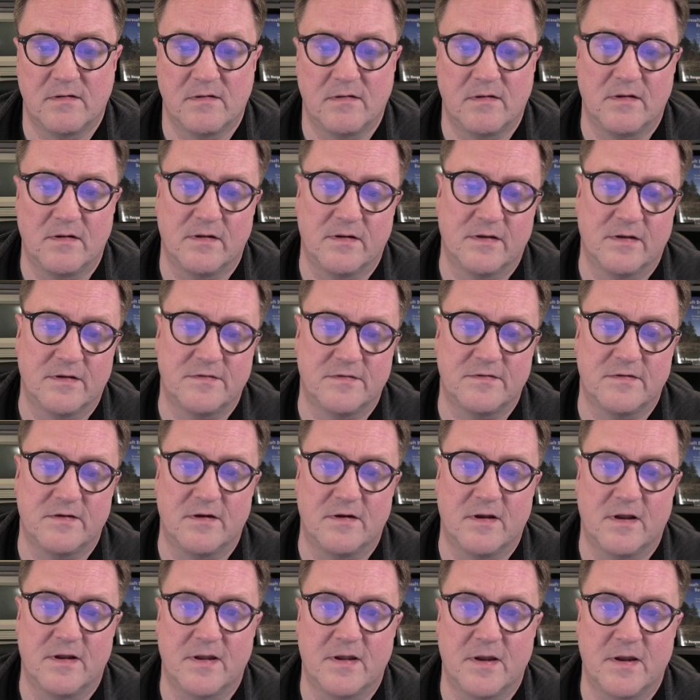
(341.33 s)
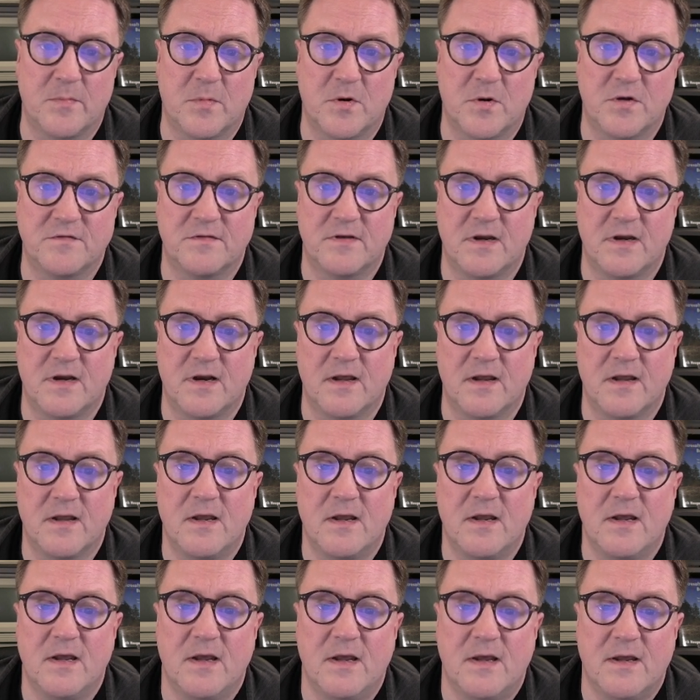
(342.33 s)
Oh, there's still not that much data.
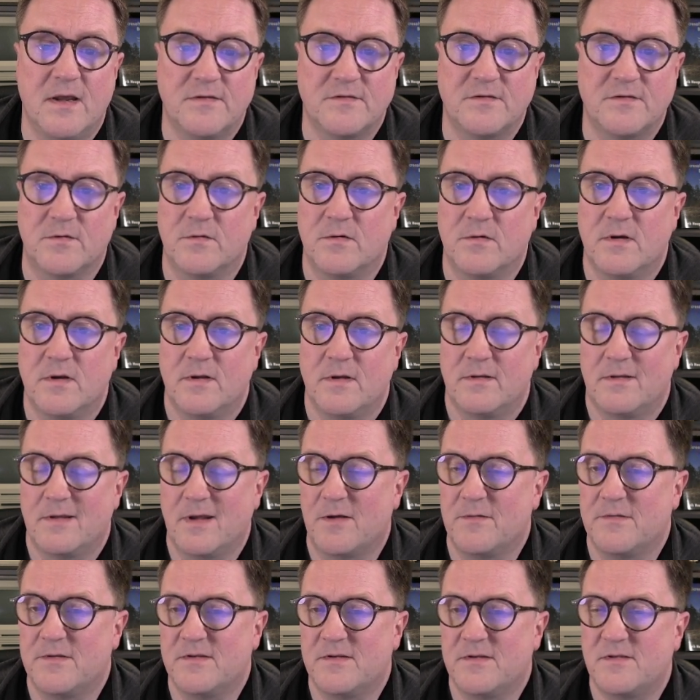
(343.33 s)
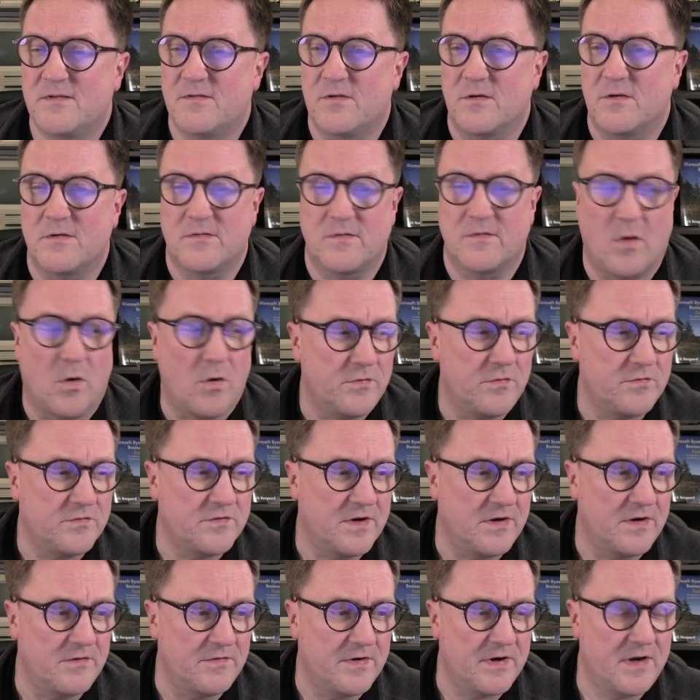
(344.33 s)
So now this is just an
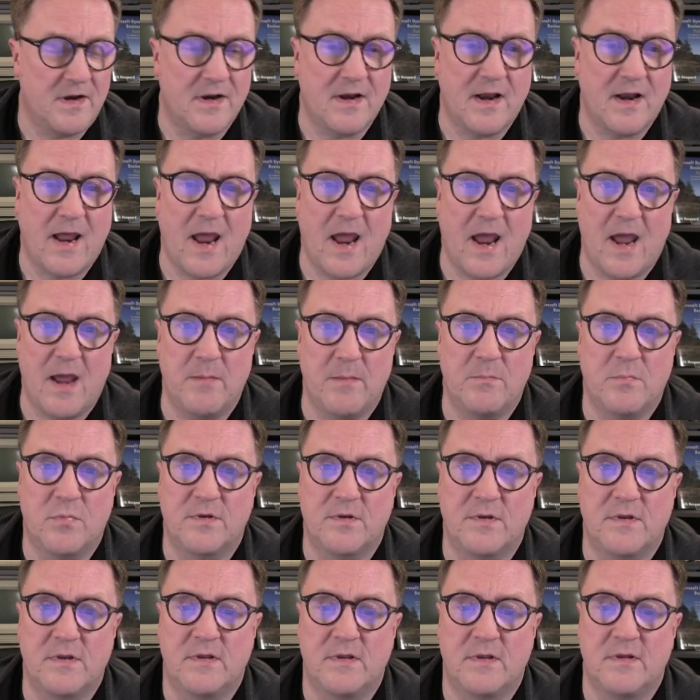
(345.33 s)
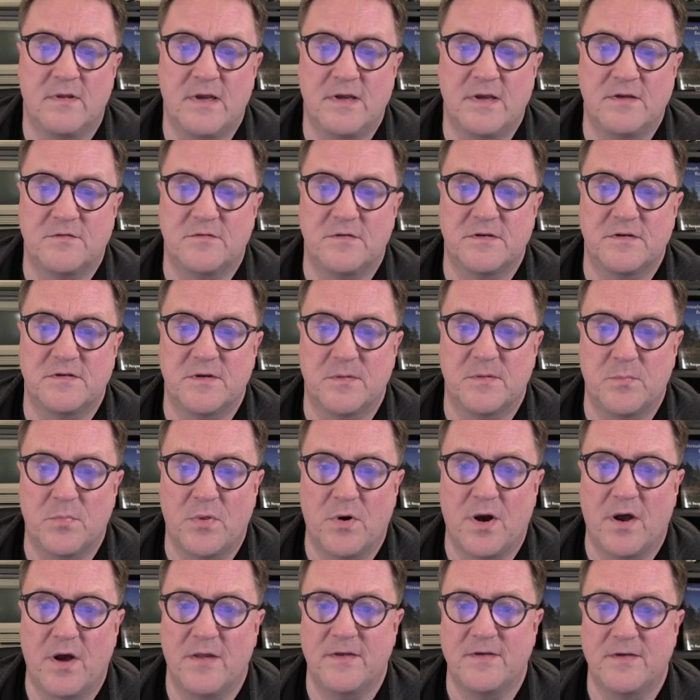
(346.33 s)
auto-generated app, but the interesting
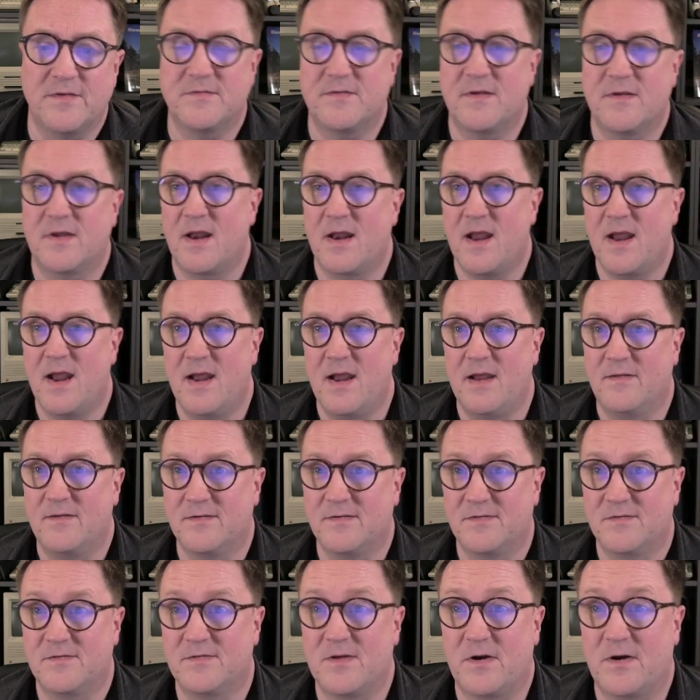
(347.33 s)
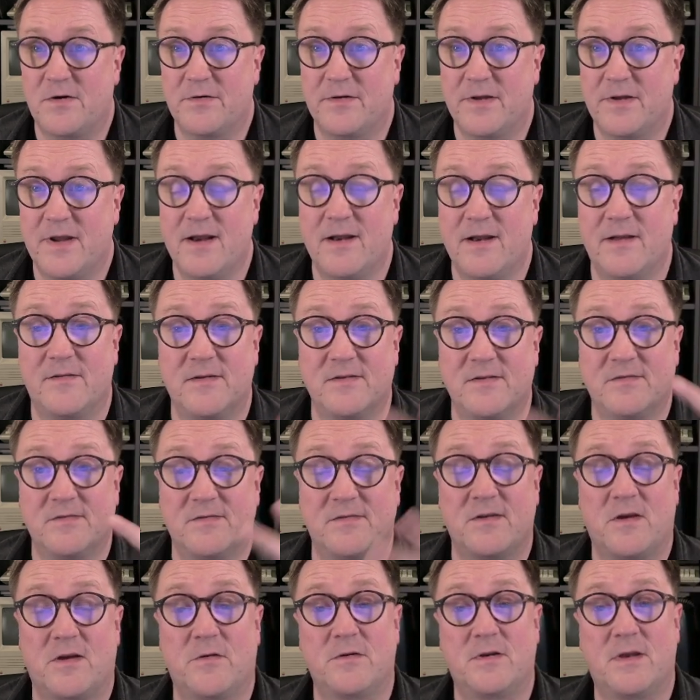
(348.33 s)
part is that, hey, this is our data. This
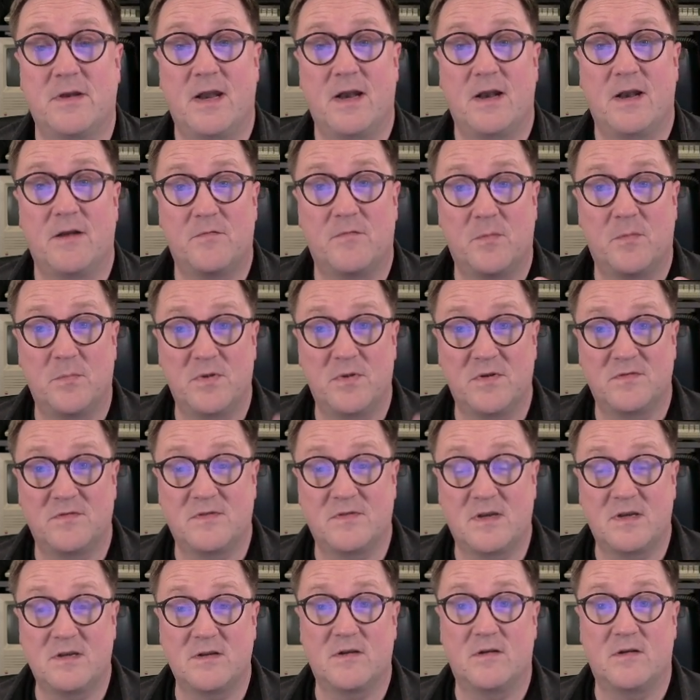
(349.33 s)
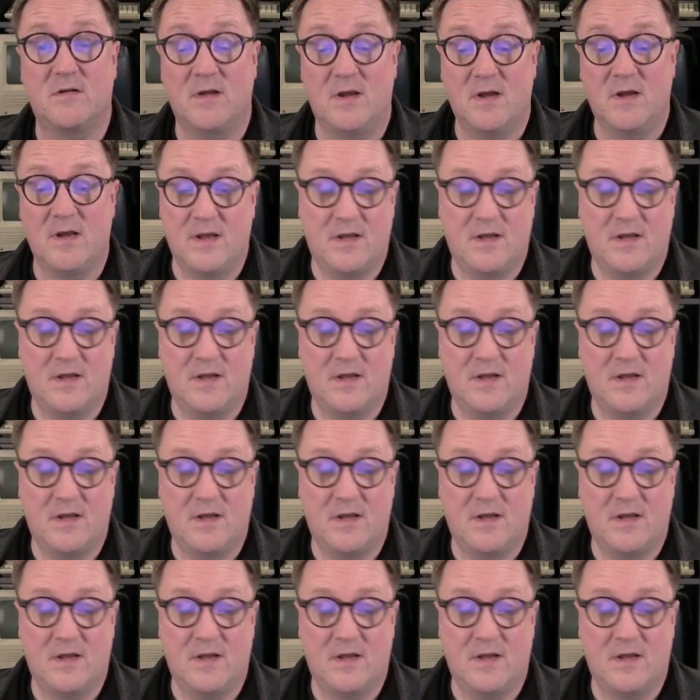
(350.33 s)
is our data from Business Central